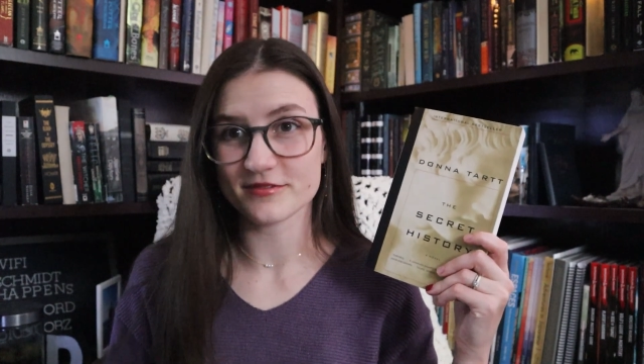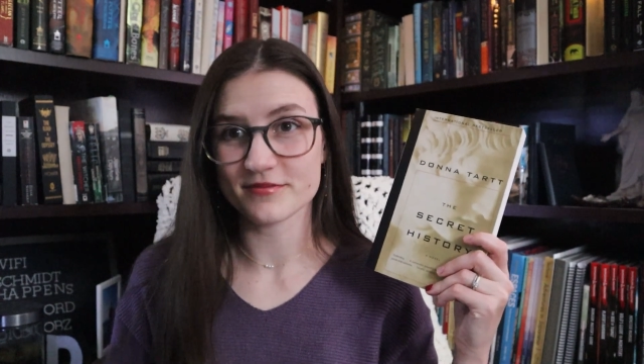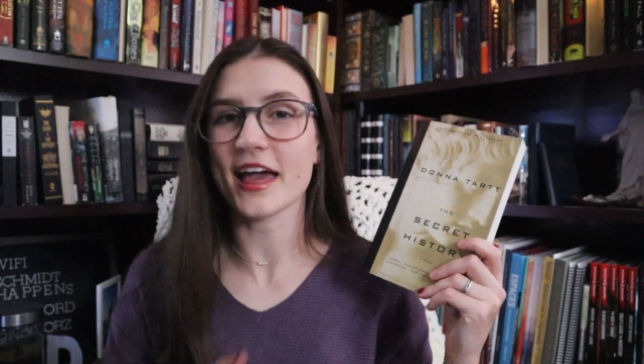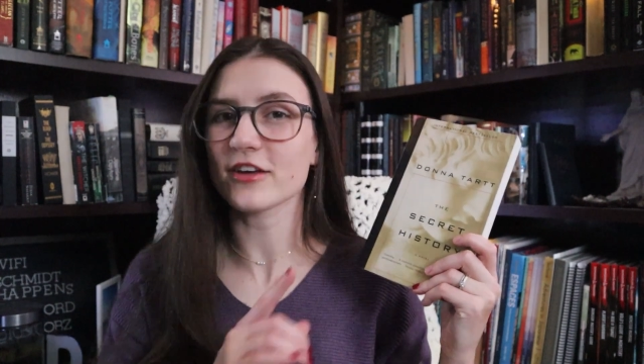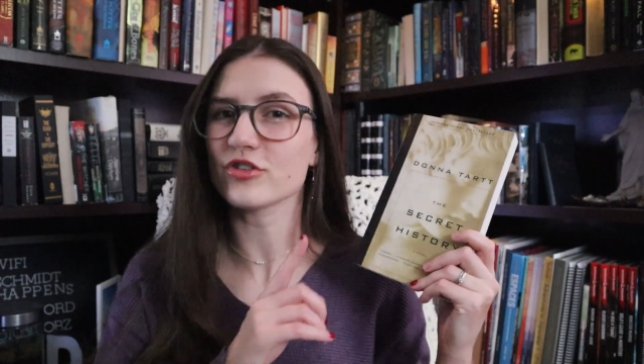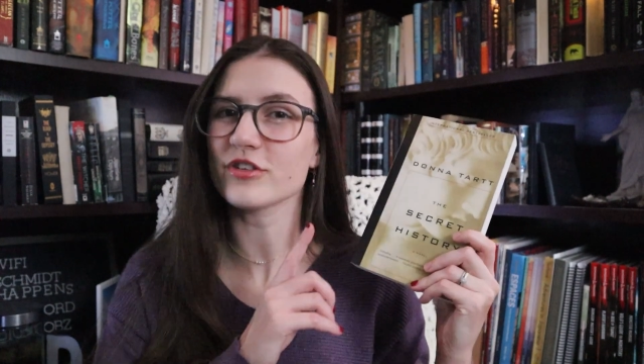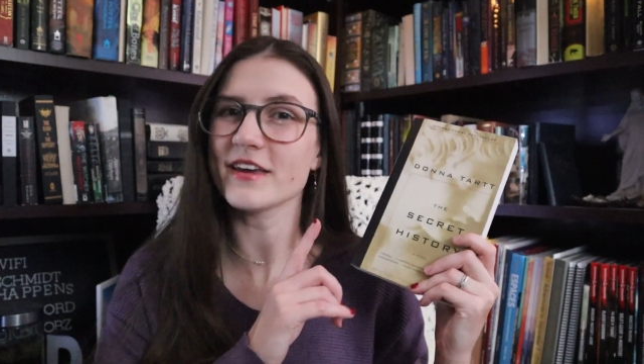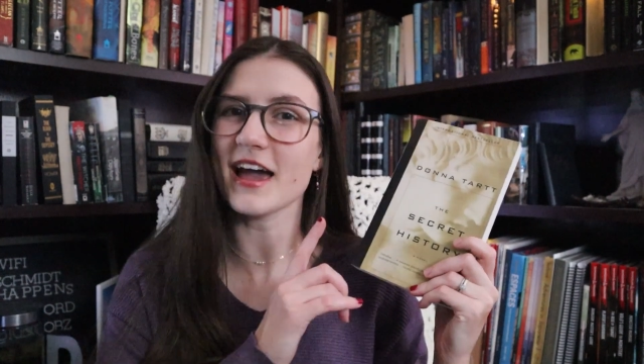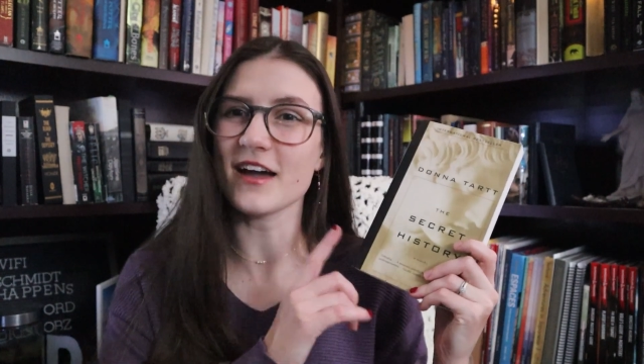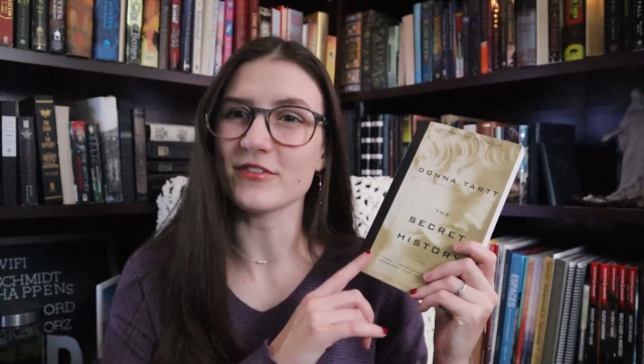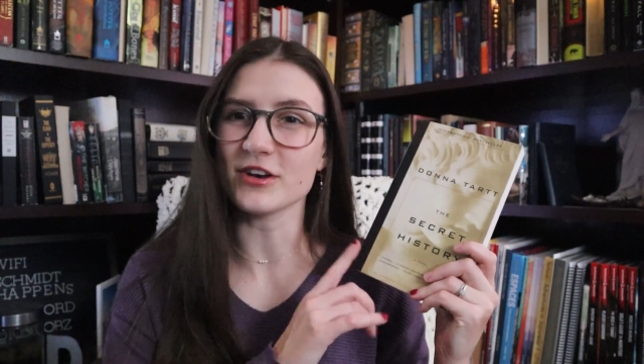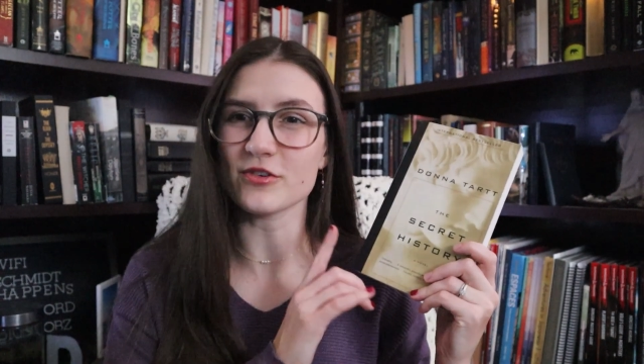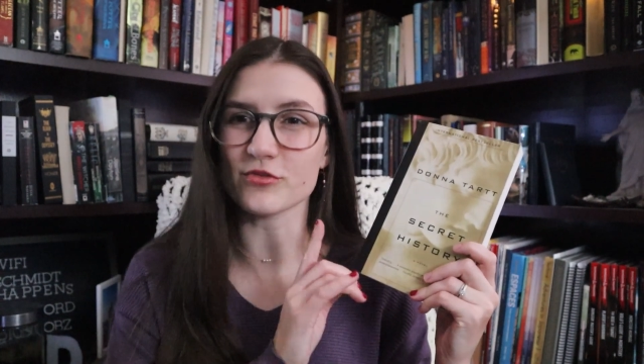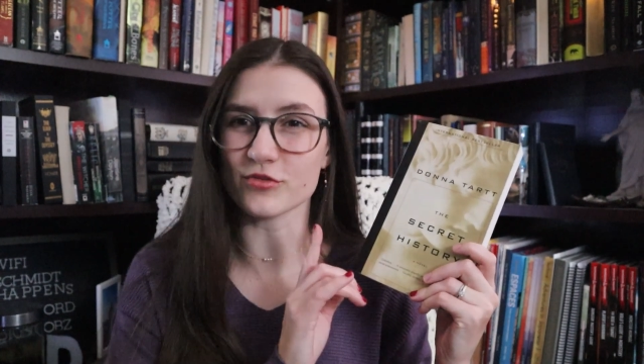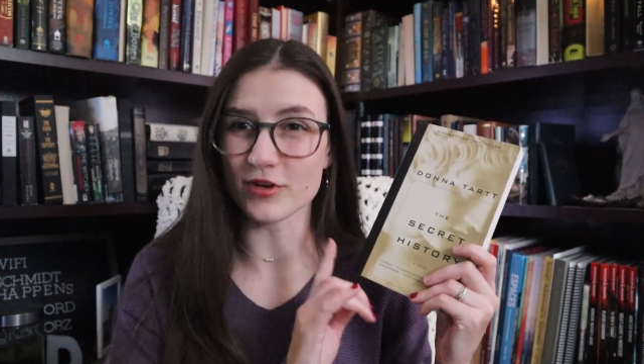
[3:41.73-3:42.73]
I actually
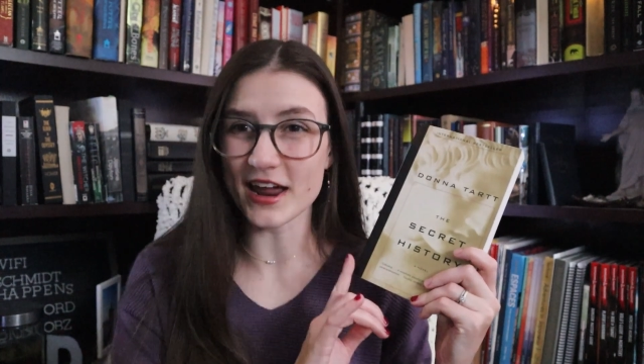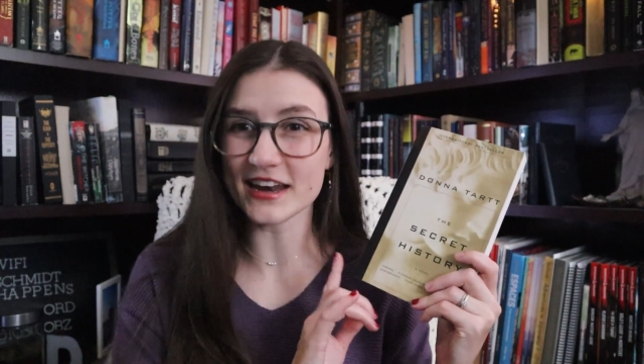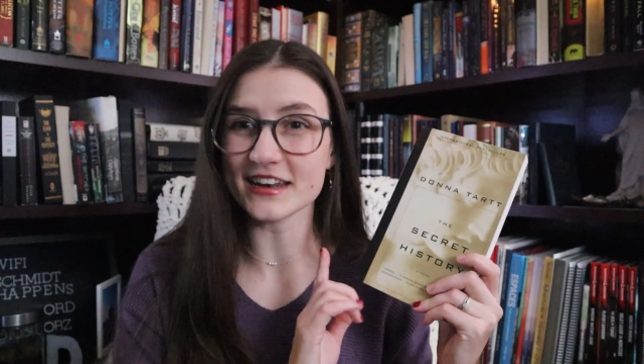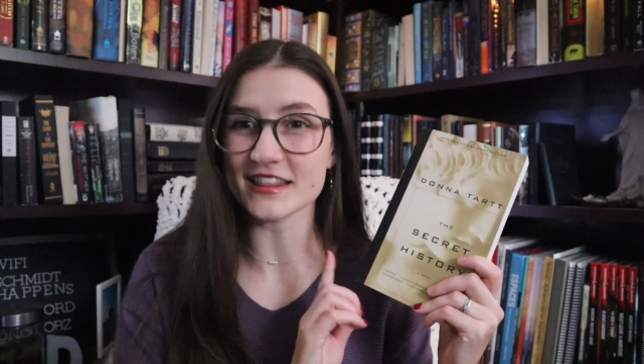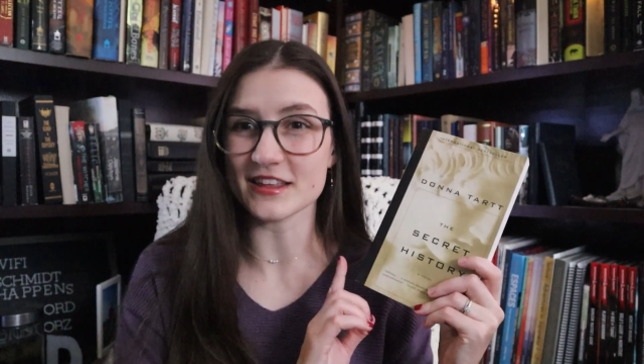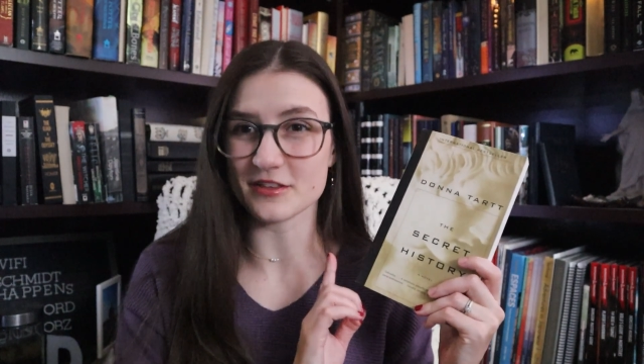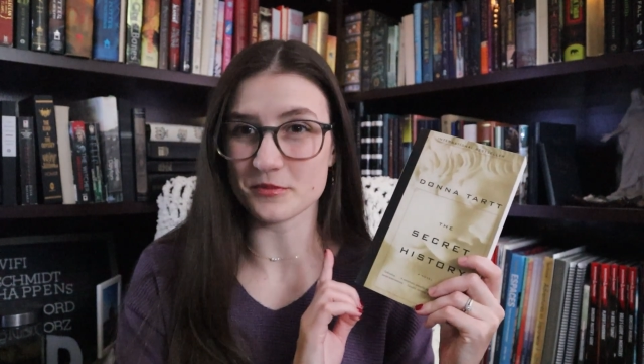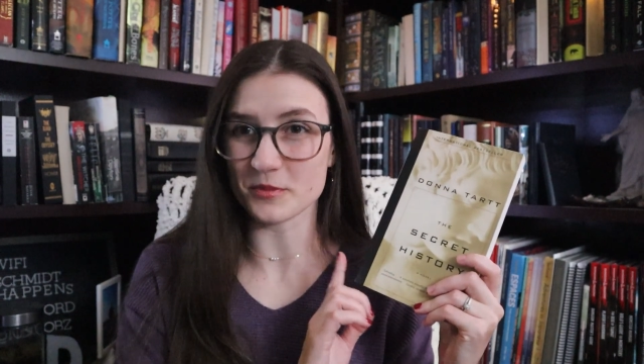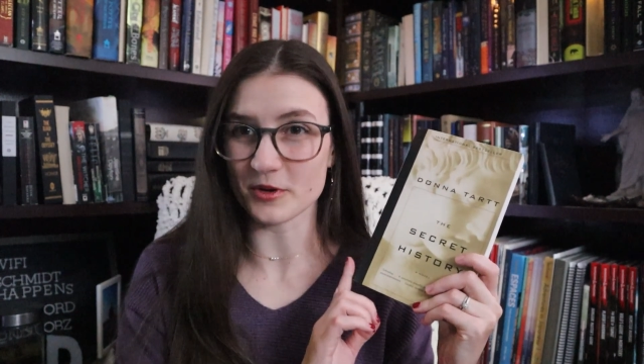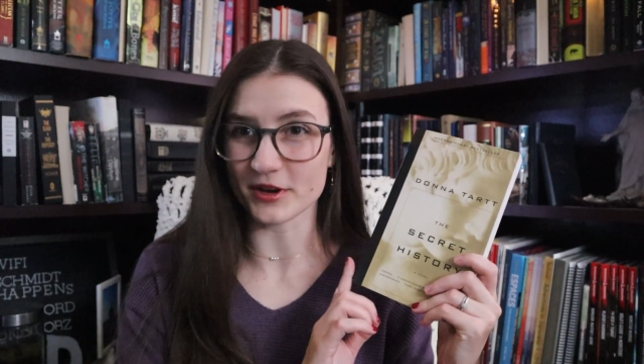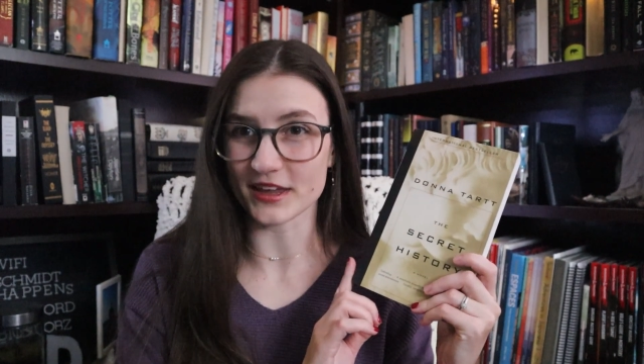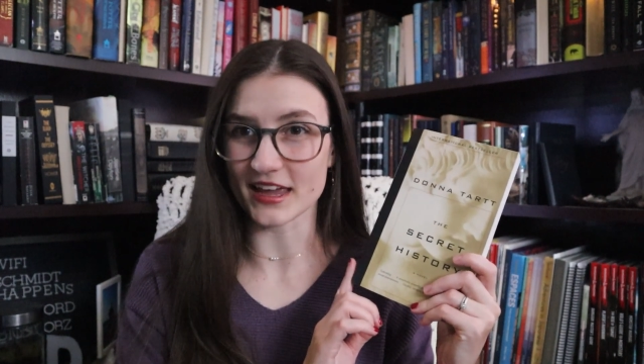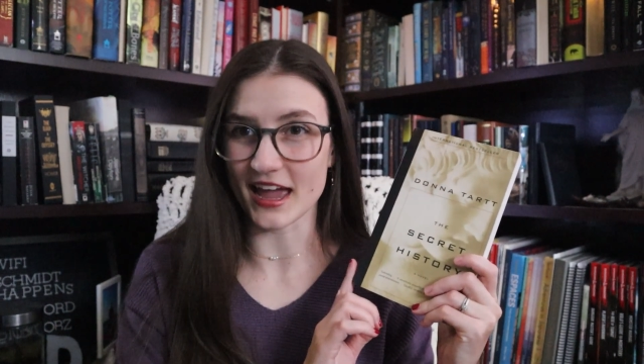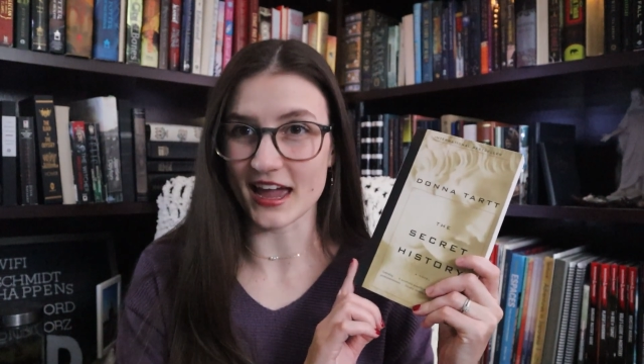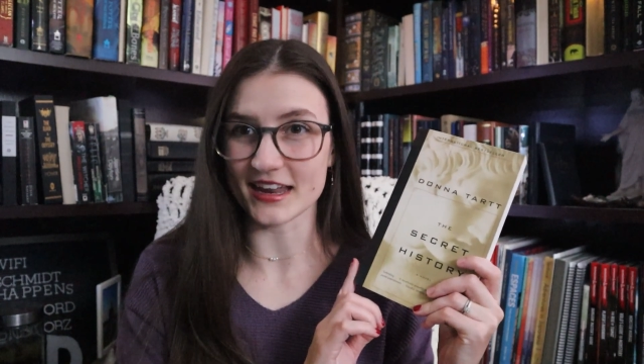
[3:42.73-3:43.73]
haven't read this
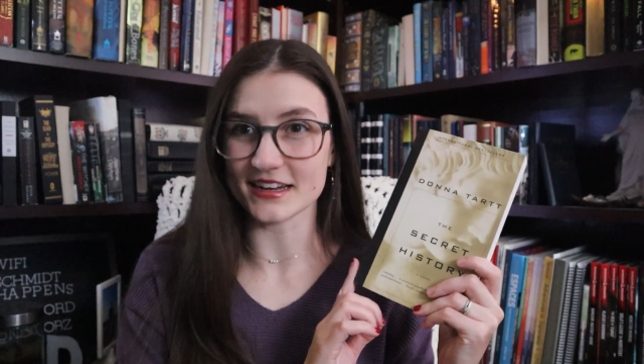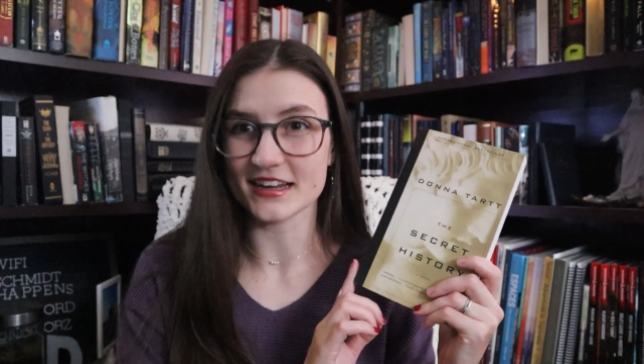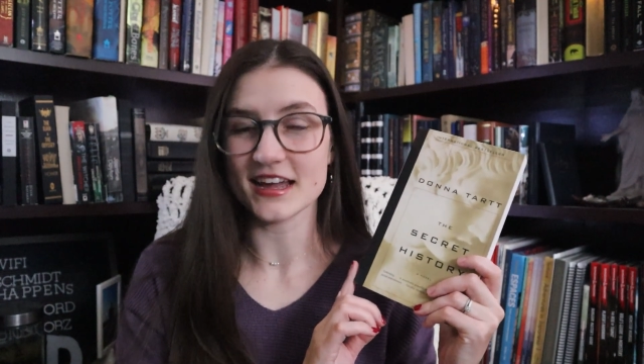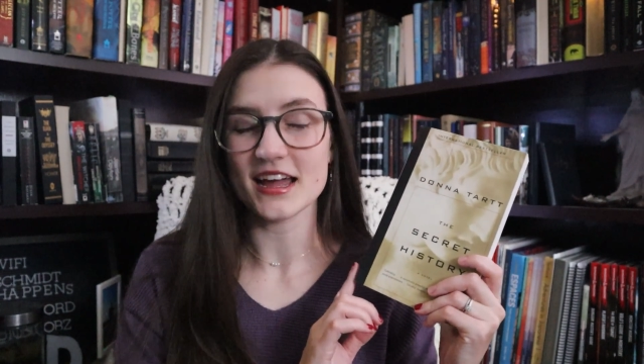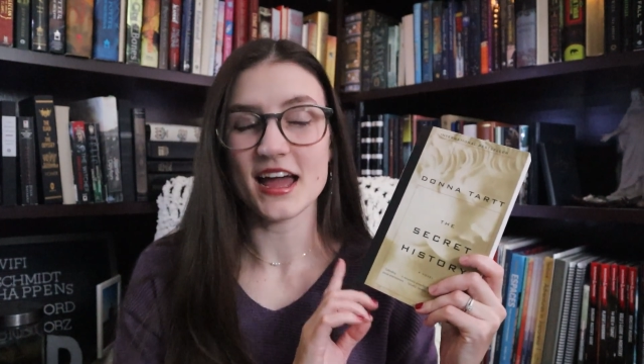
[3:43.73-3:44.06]
book yet,